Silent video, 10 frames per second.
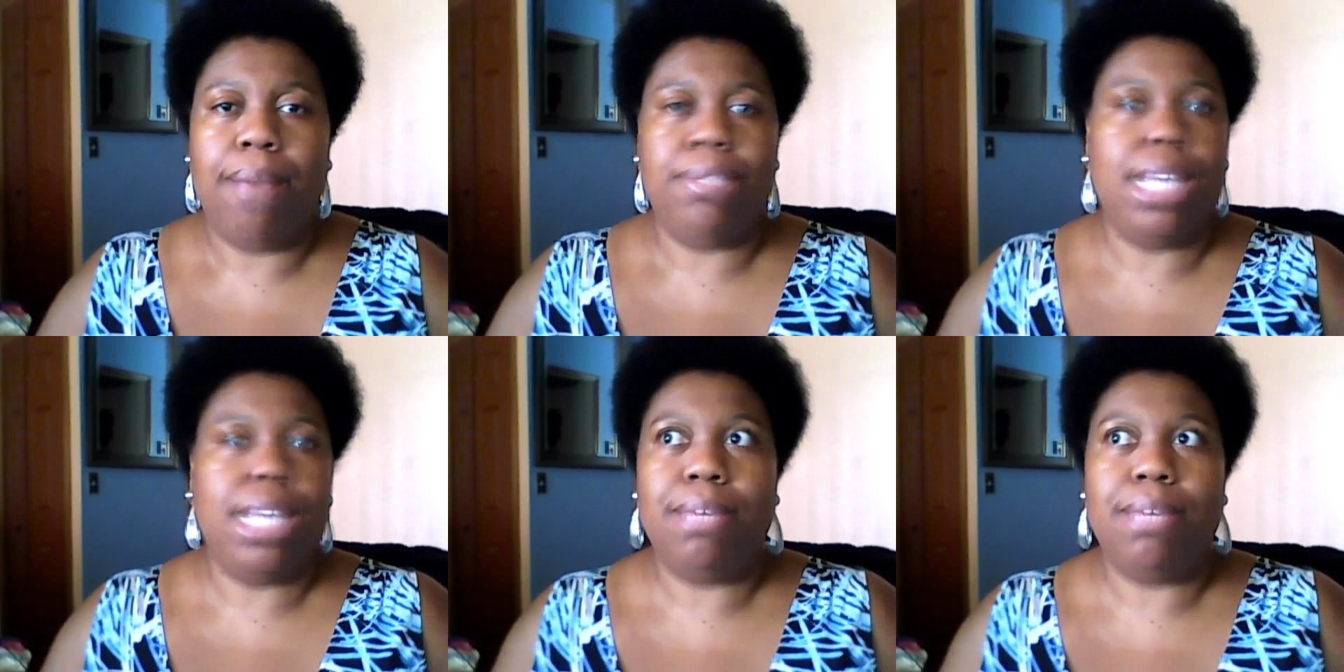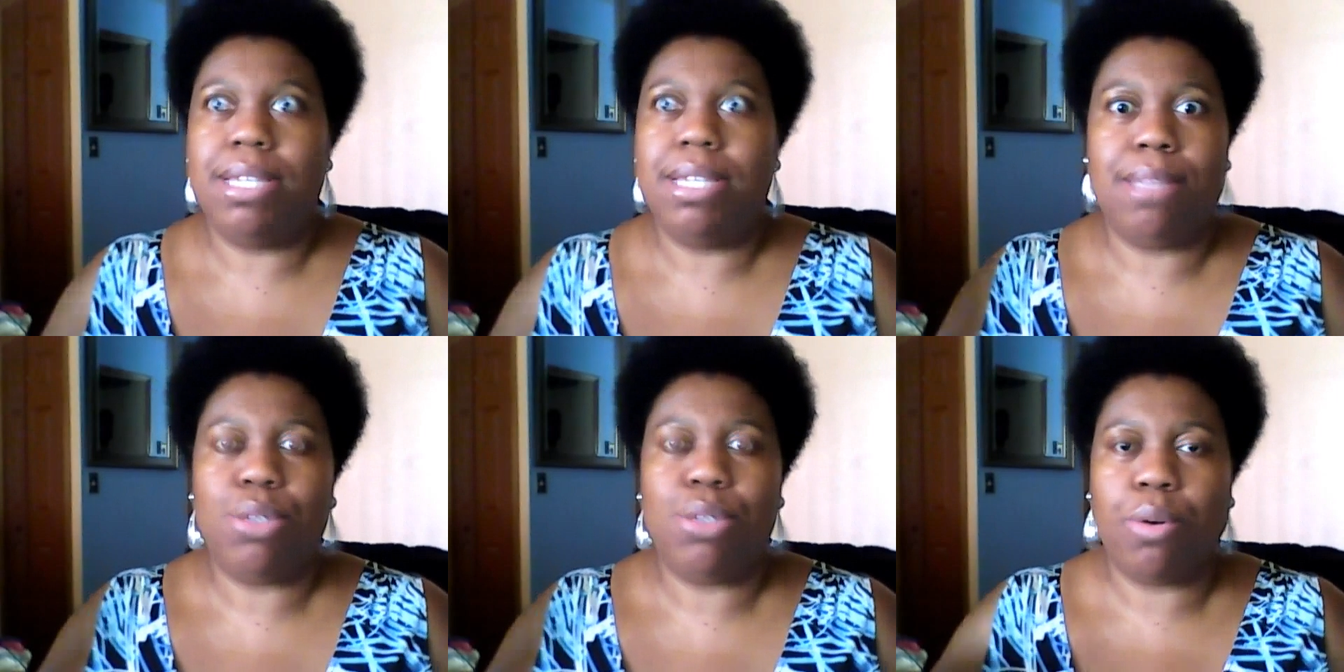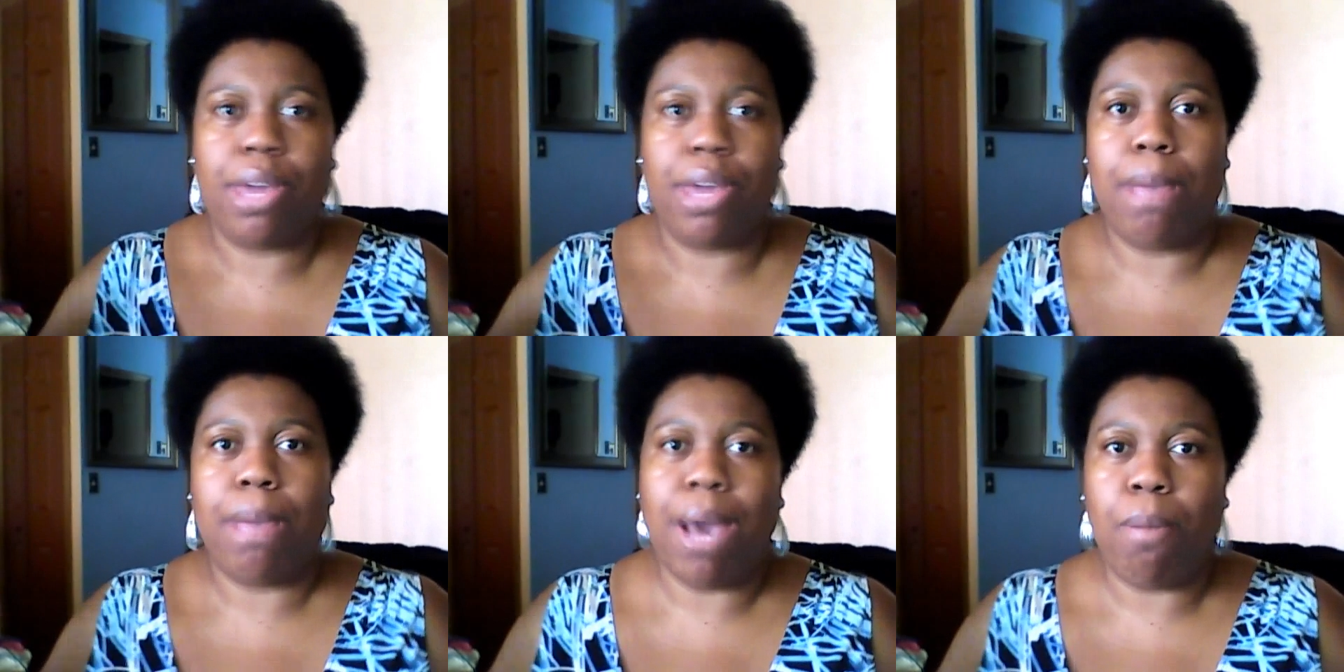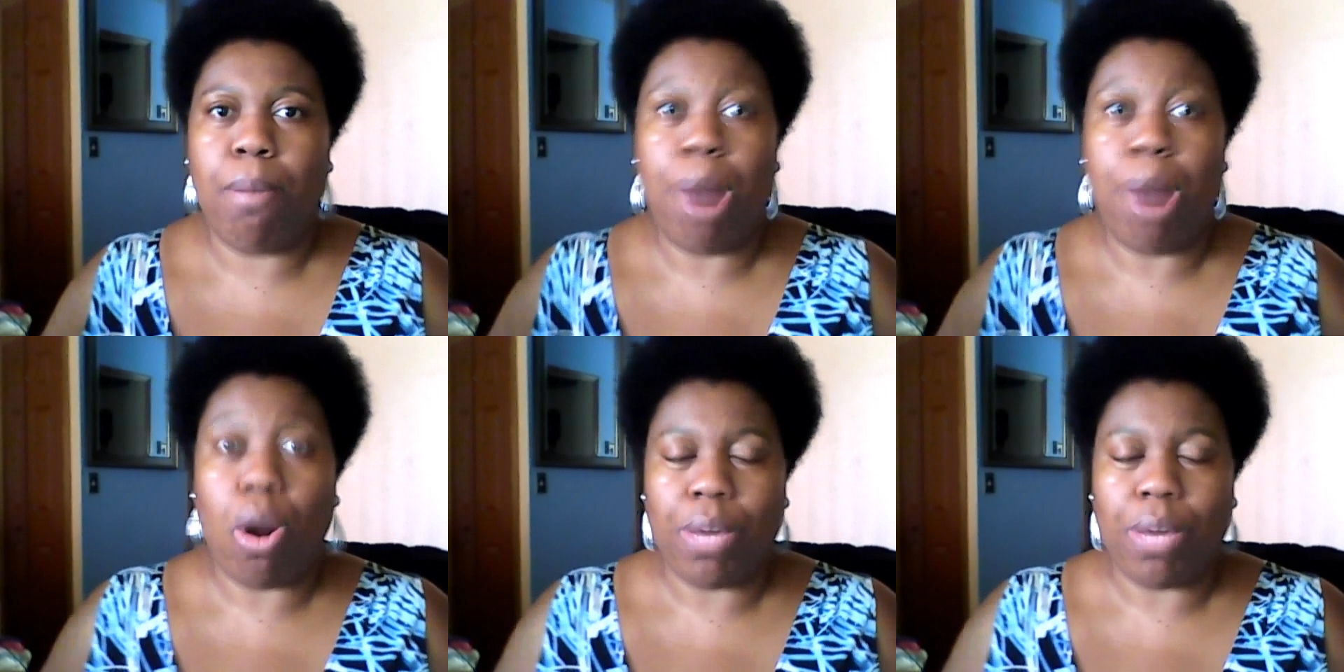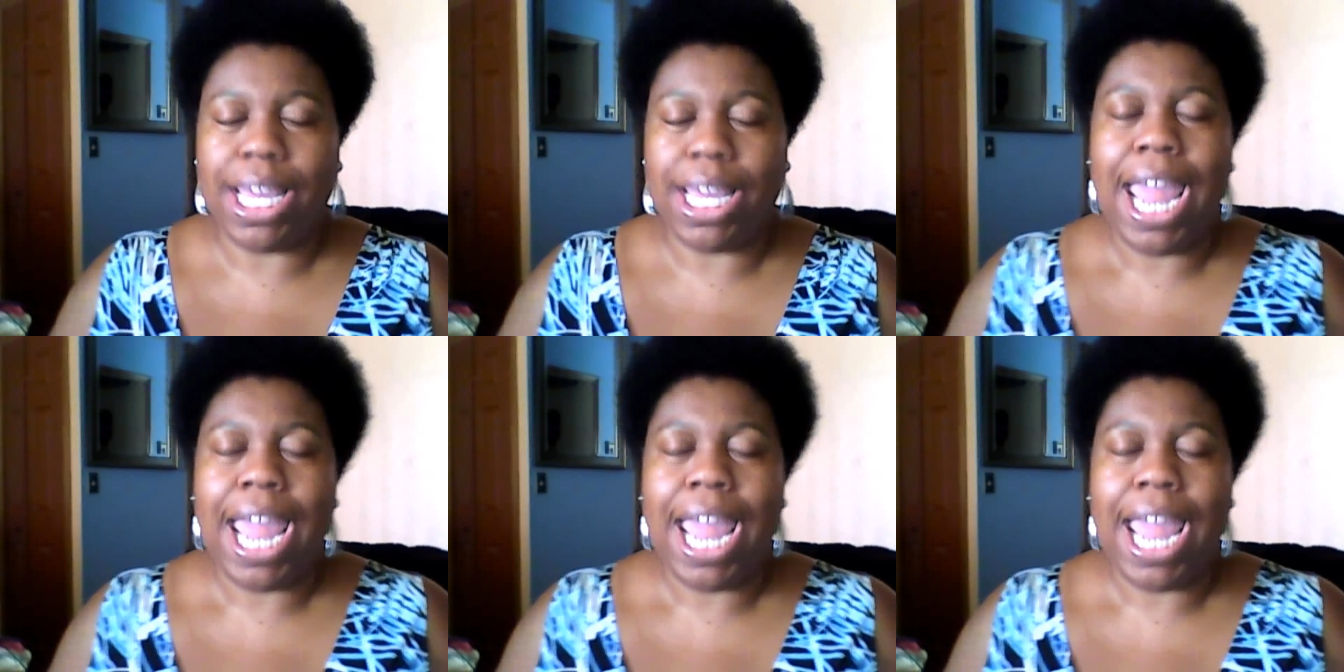telling me some story about borrowing.